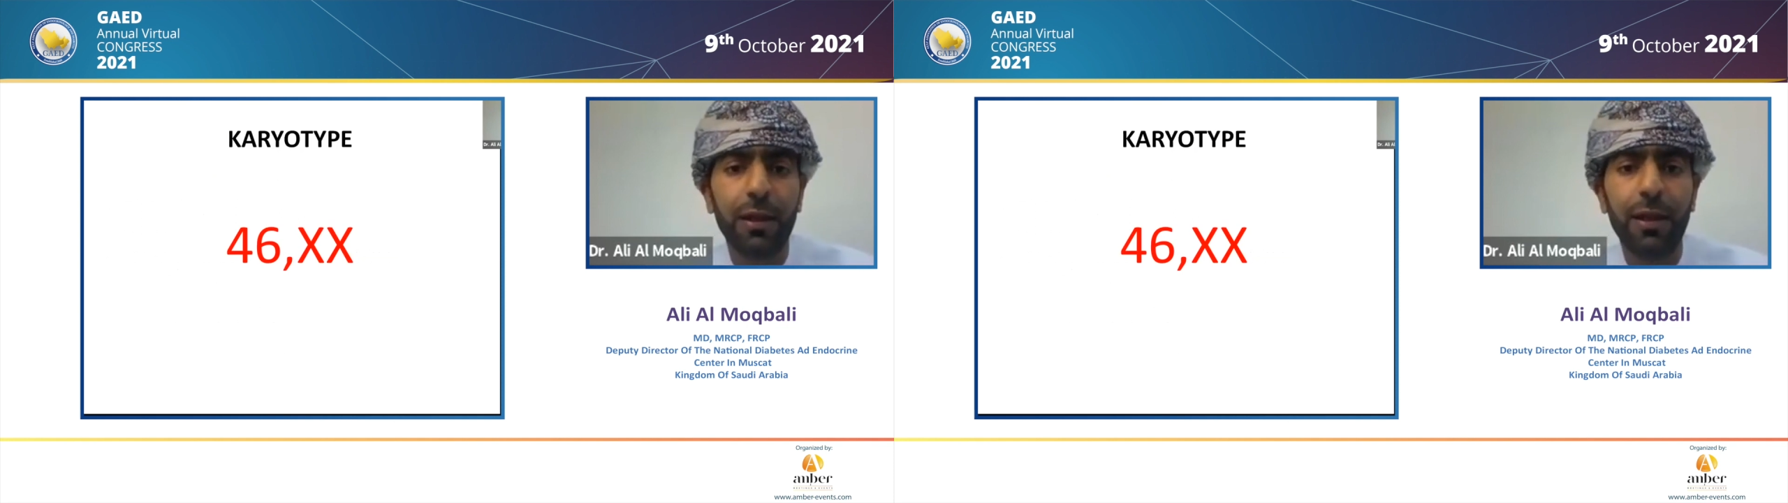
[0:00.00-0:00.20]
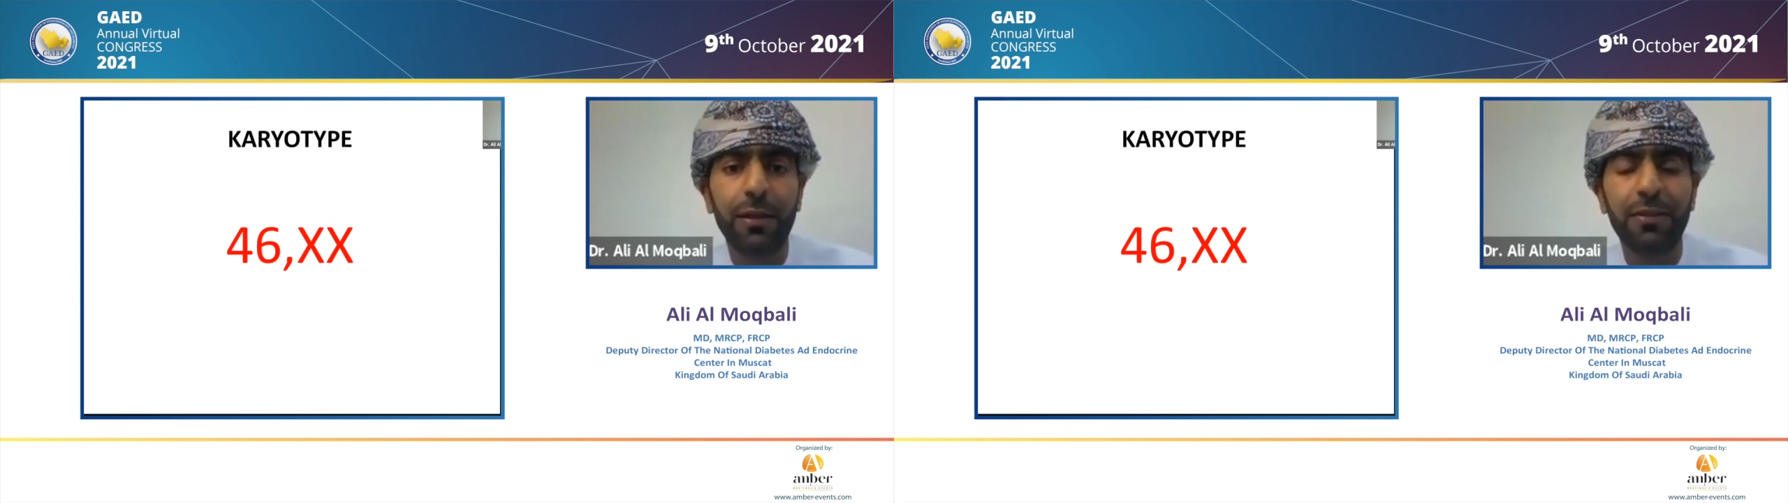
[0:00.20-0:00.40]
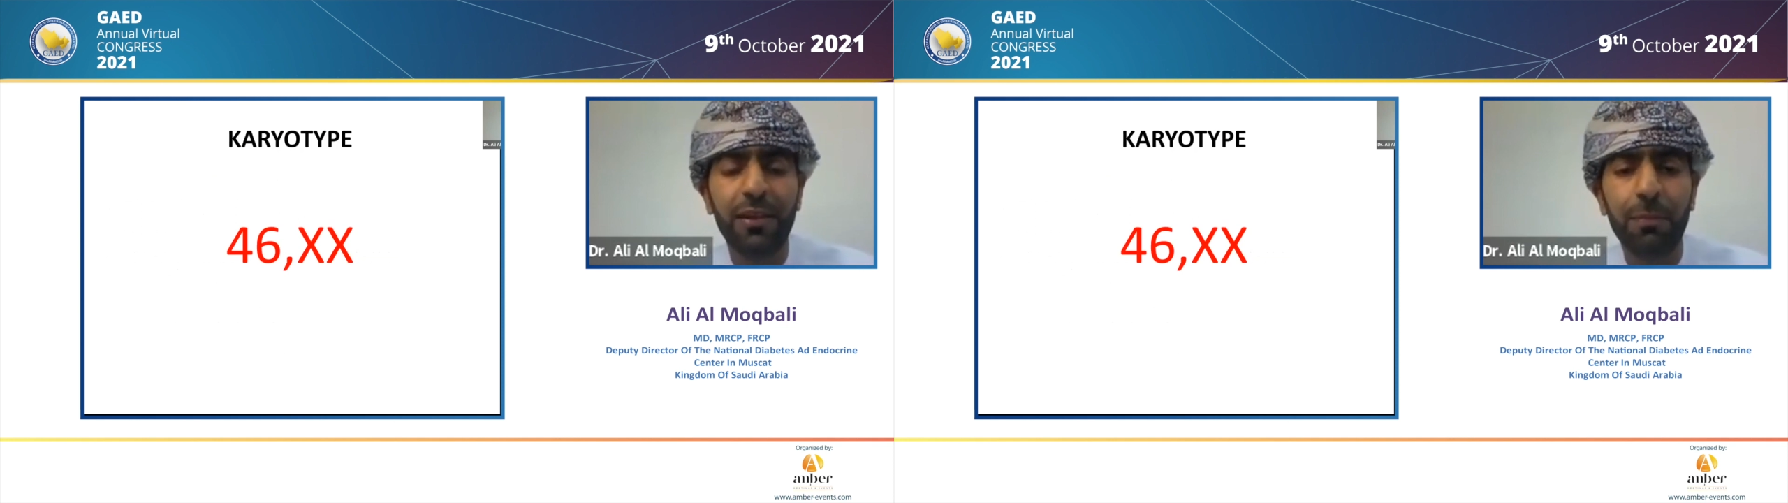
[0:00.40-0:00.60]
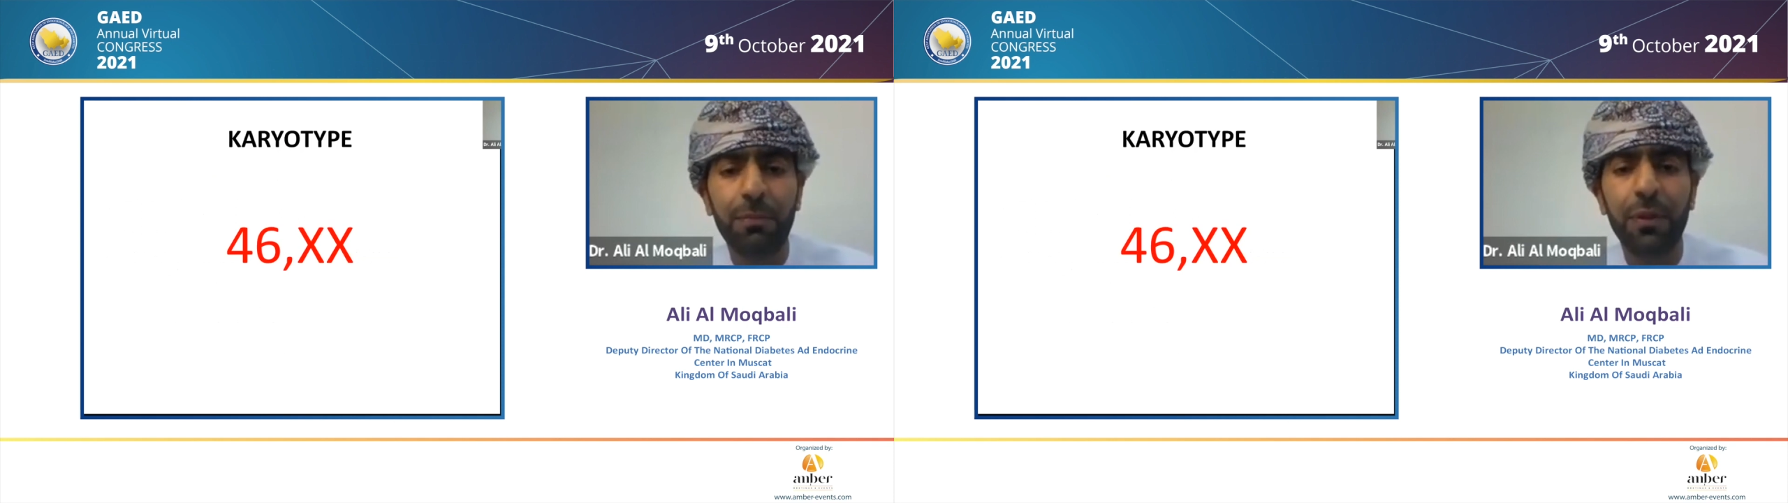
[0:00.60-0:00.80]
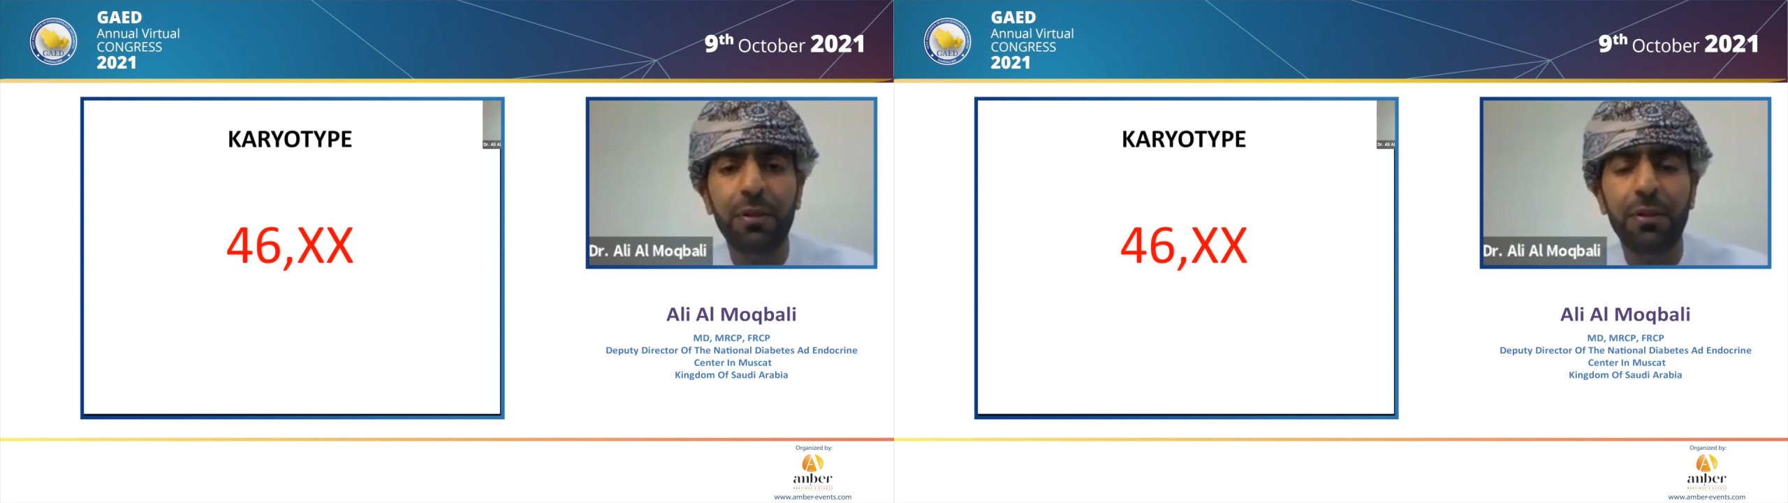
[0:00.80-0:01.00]
and it's a
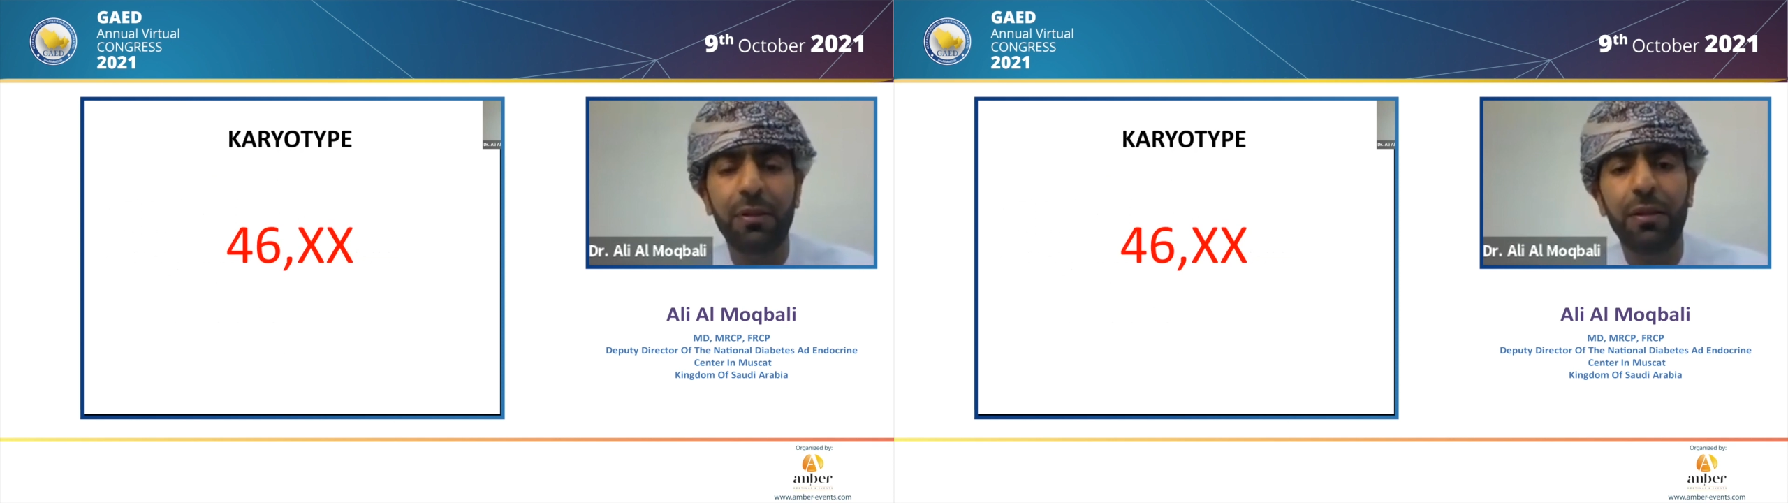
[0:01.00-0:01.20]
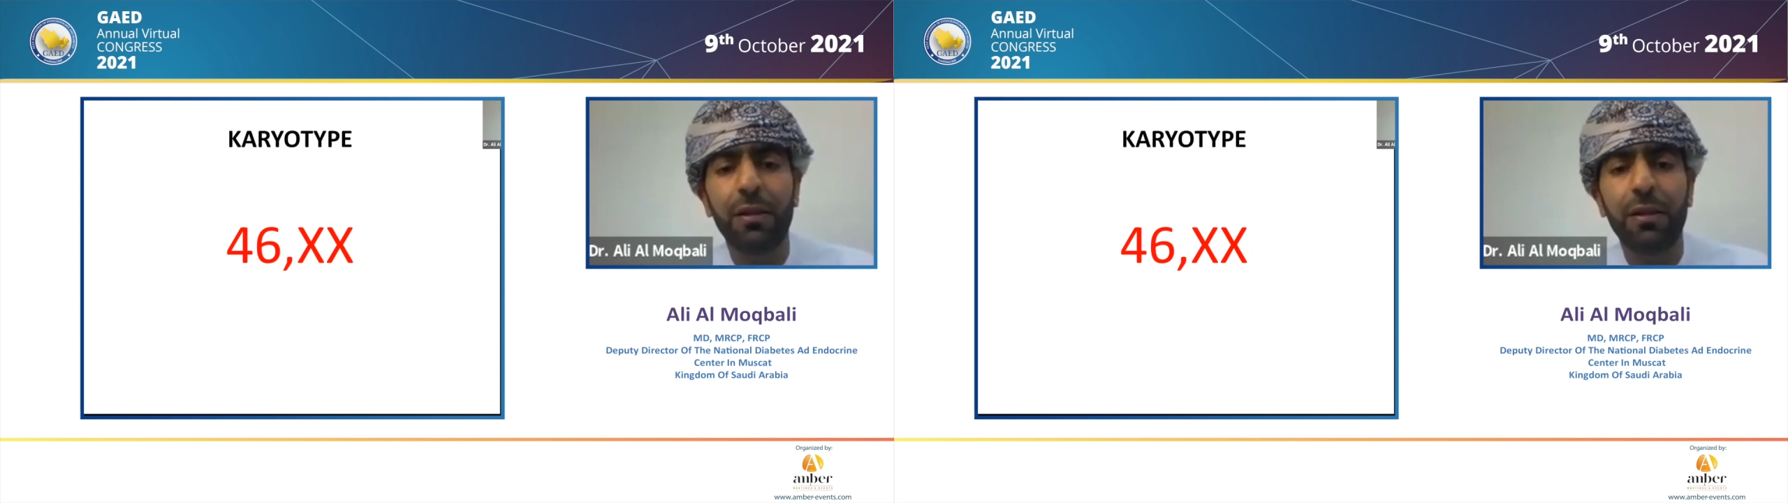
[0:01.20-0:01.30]
bit